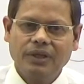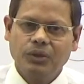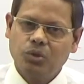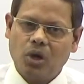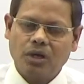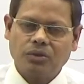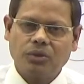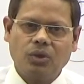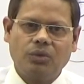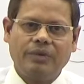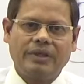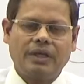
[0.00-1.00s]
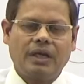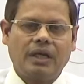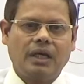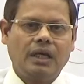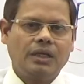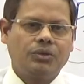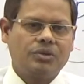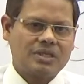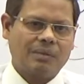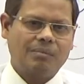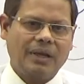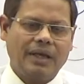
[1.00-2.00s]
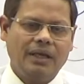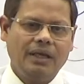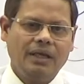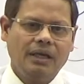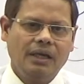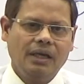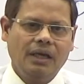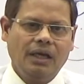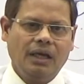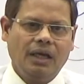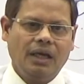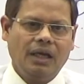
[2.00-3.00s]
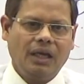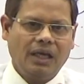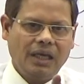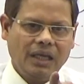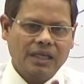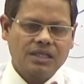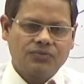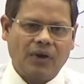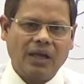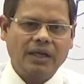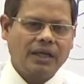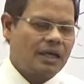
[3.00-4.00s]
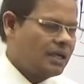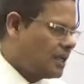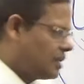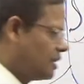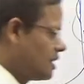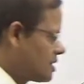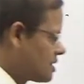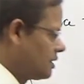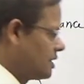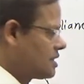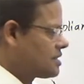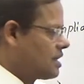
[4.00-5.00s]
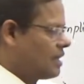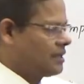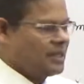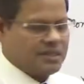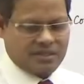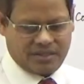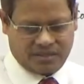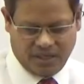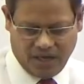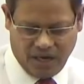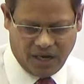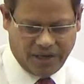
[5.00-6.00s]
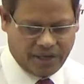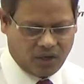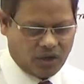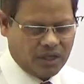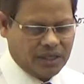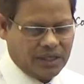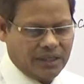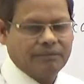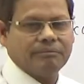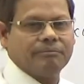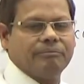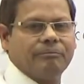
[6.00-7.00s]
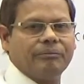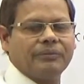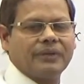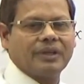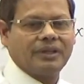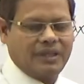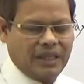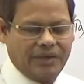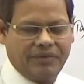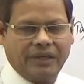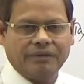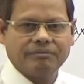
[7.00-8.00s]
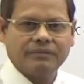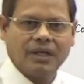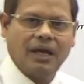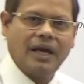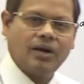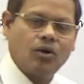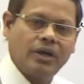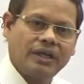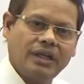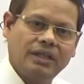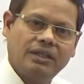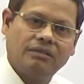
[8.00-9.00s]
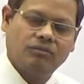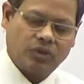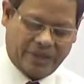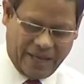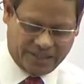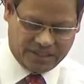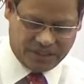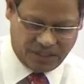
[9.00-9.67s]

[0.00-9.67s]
You ought to know whether your supply is falling under this or this, and accordingly the levy, accordingly the taxes.